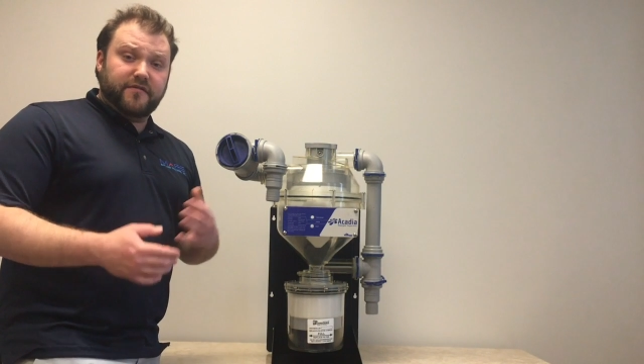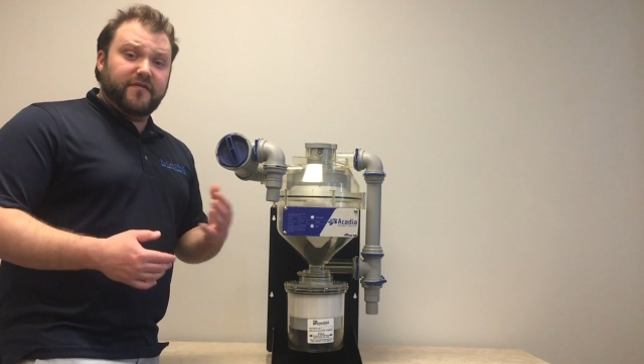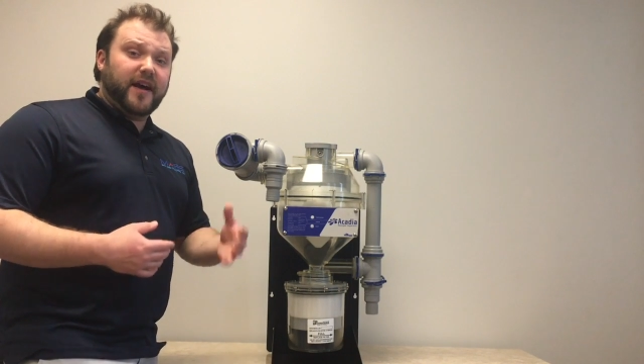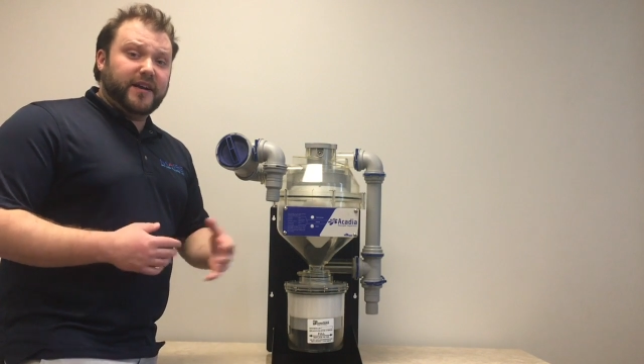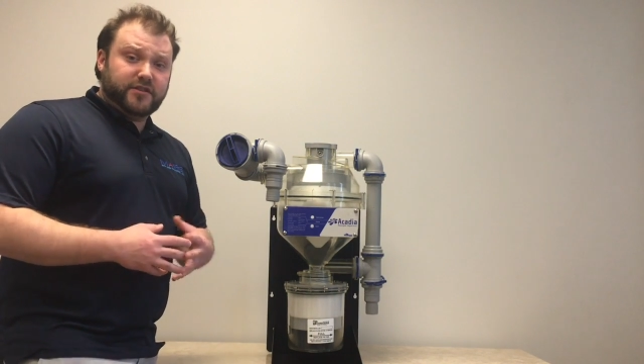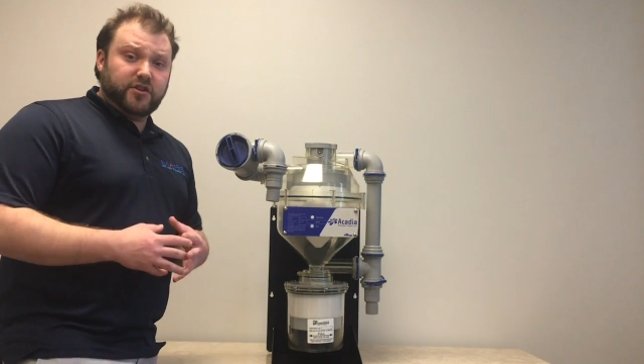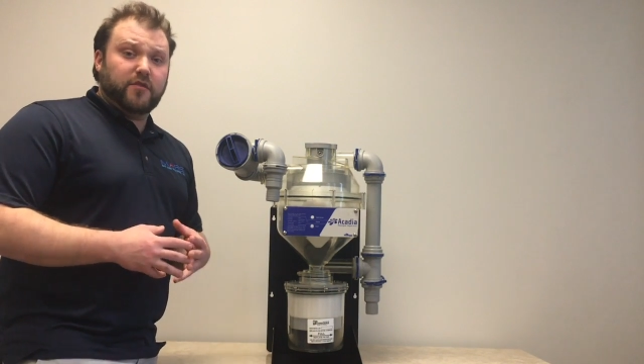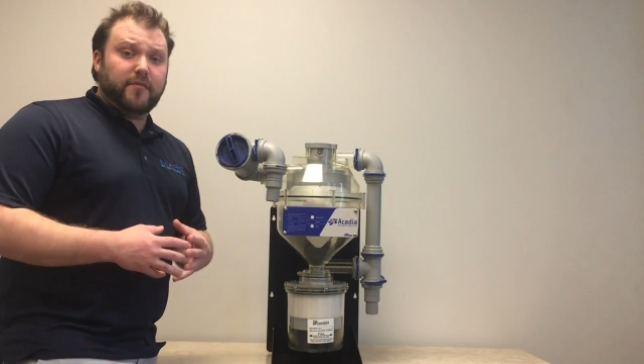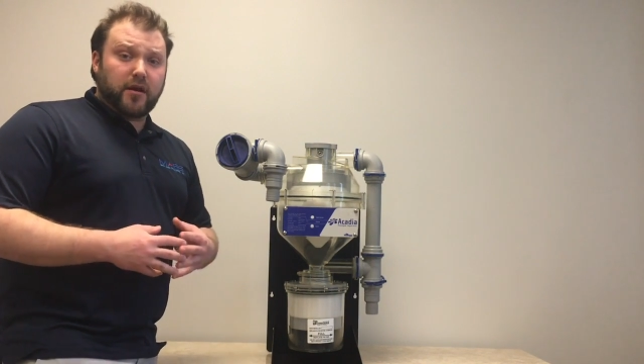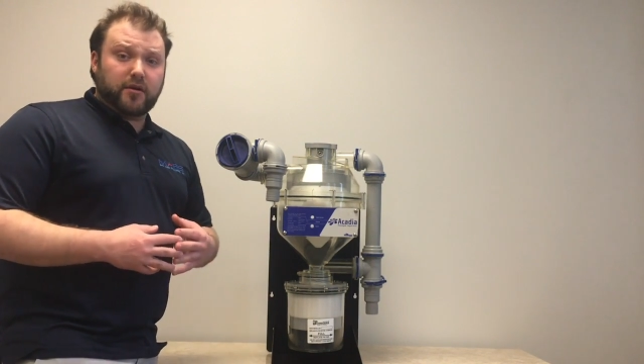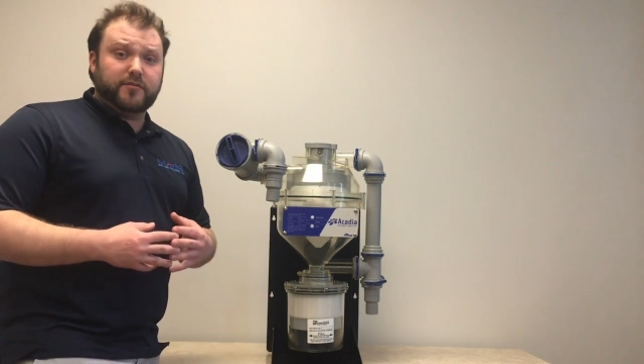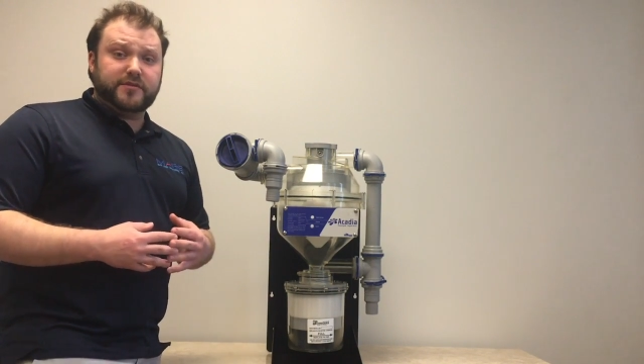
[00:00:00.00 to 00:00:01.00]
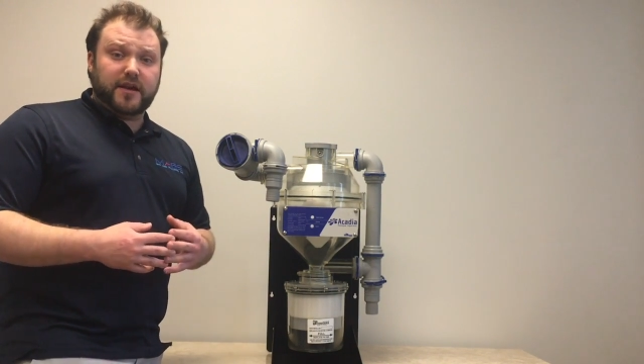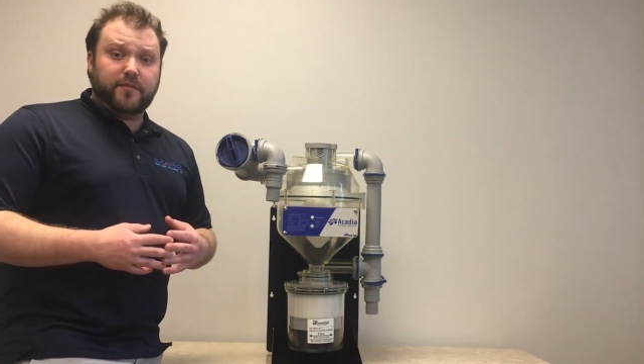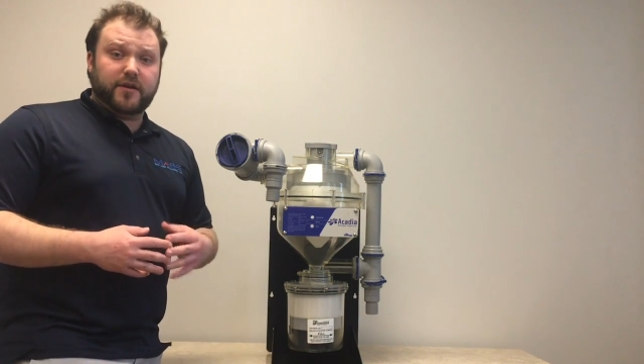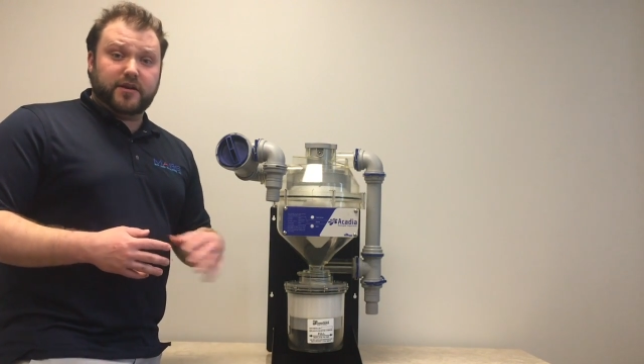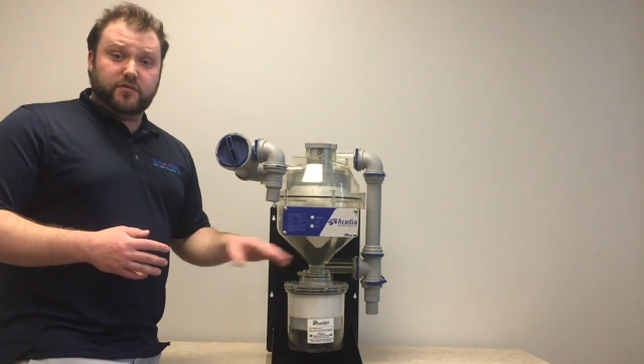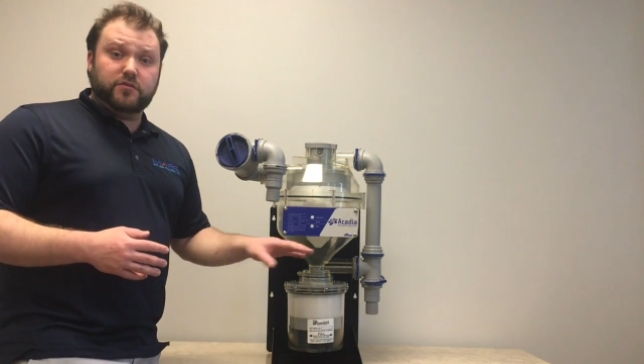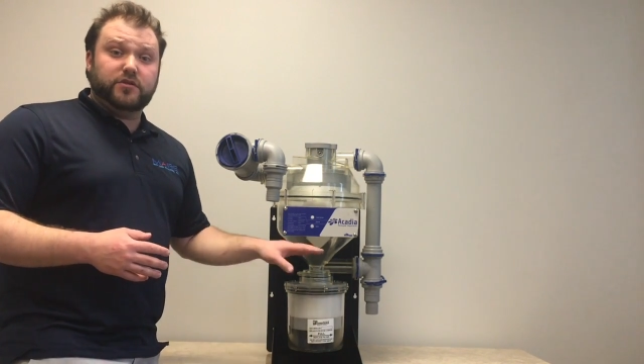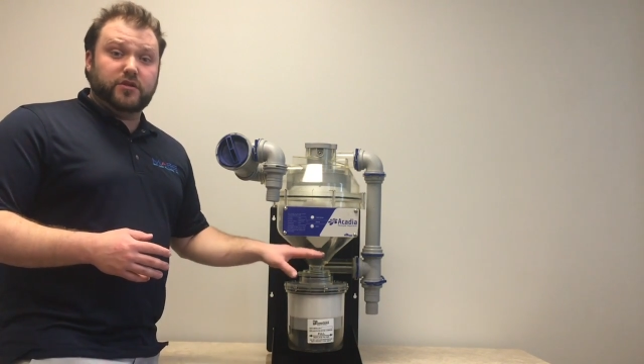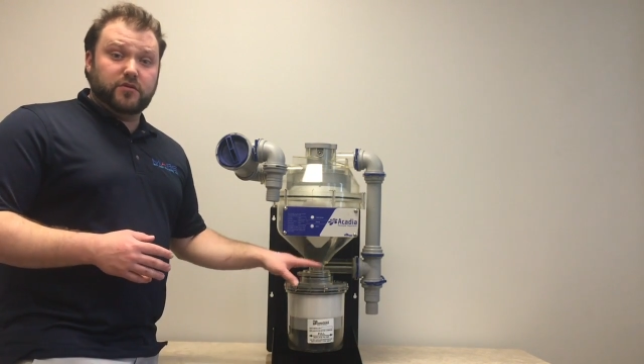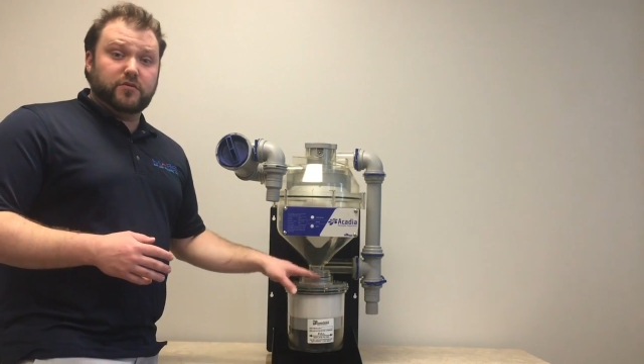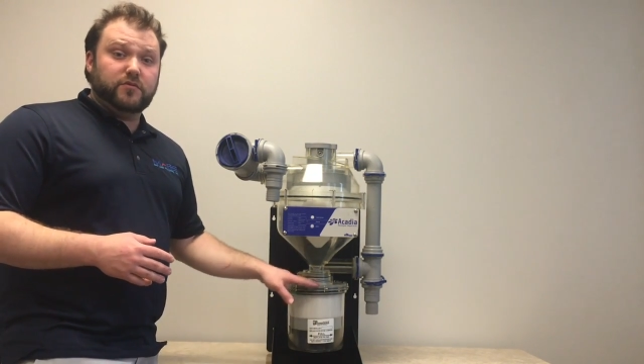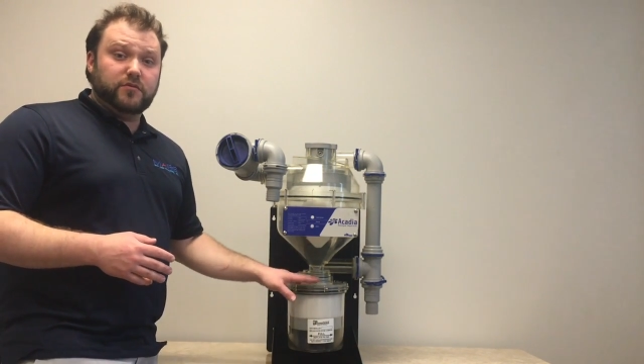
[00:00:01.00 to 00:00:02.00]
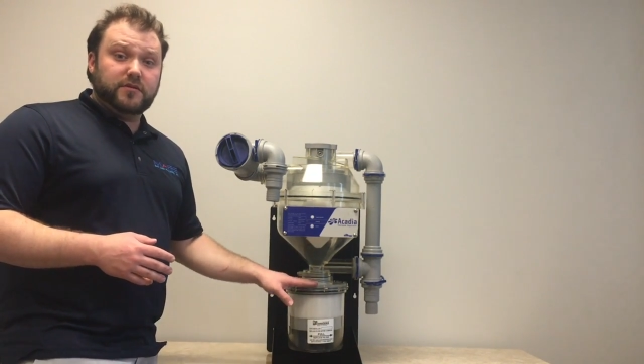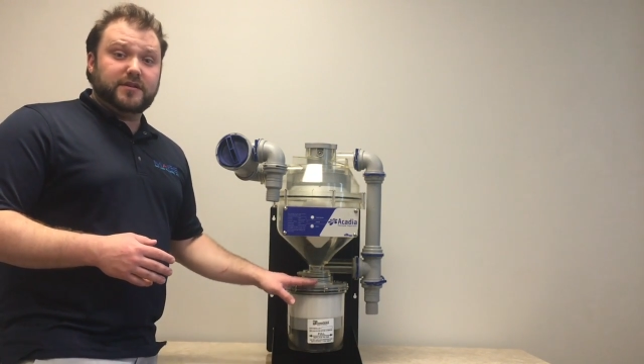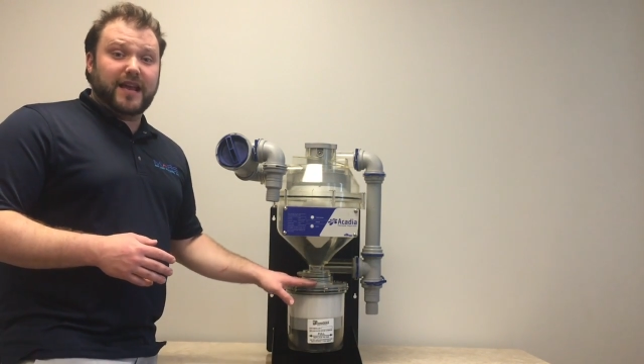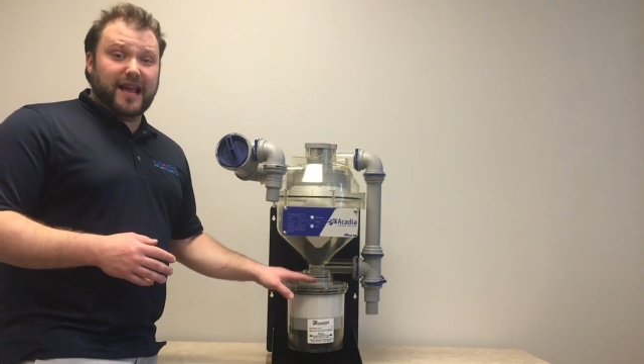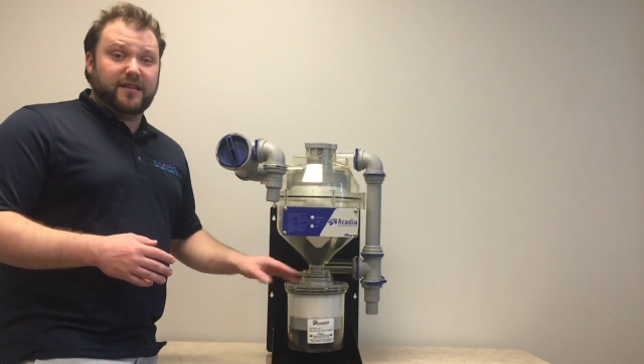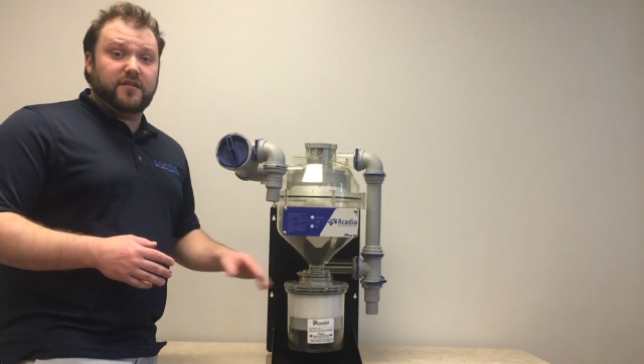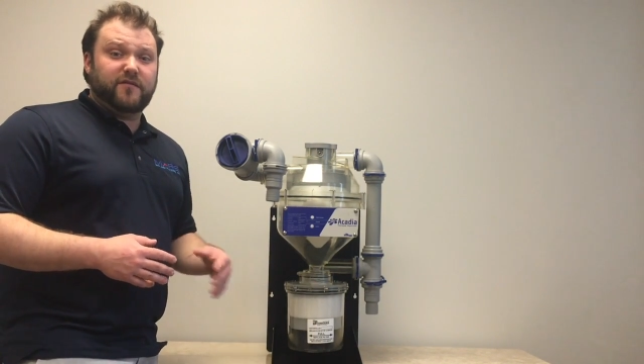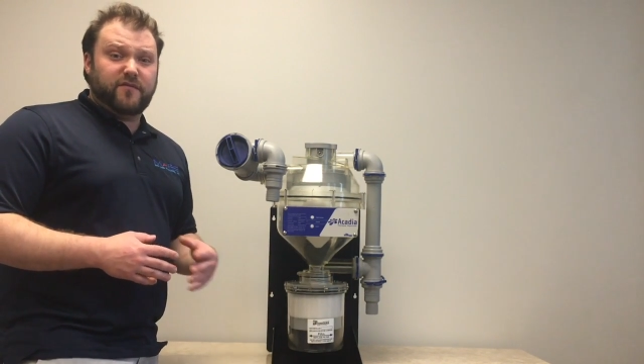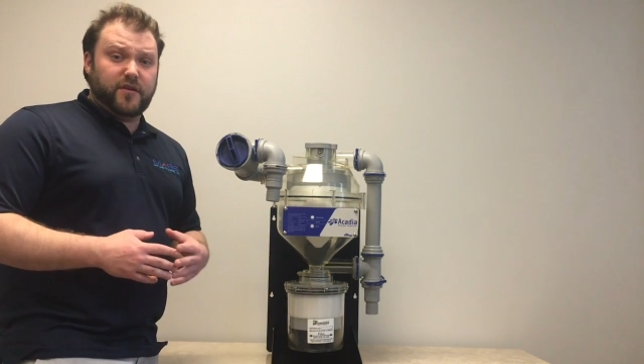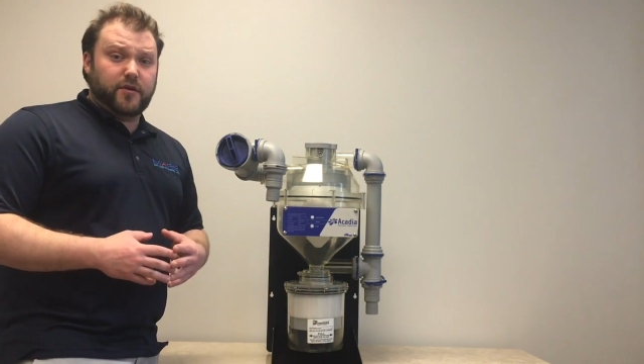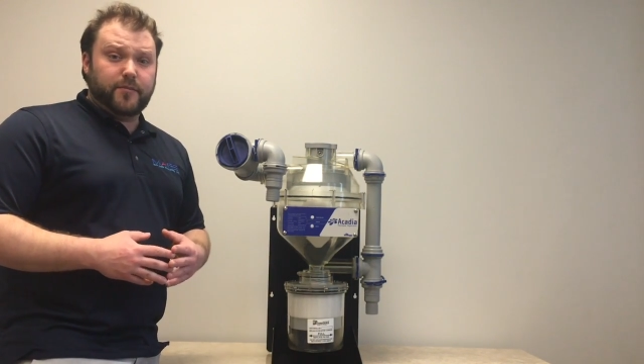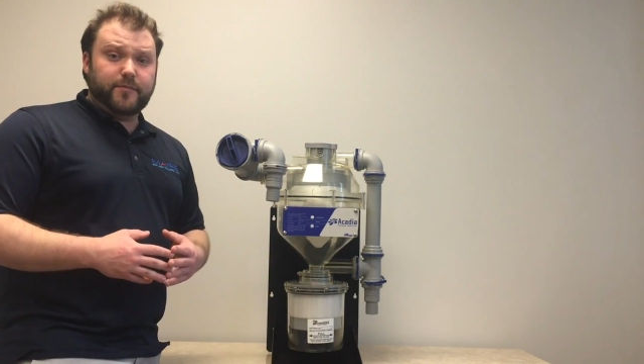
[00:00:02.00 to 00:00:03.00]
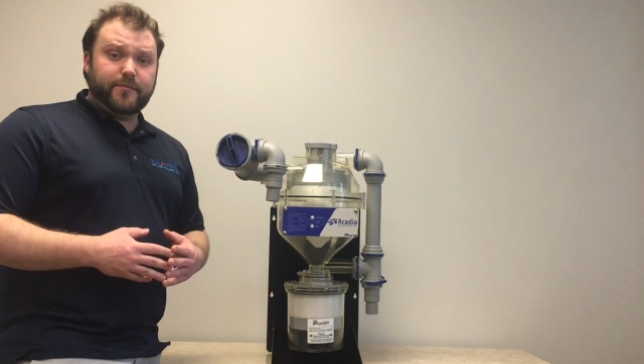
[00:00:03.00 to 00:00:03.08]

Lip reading: faster your amalgam separators do tend to fill.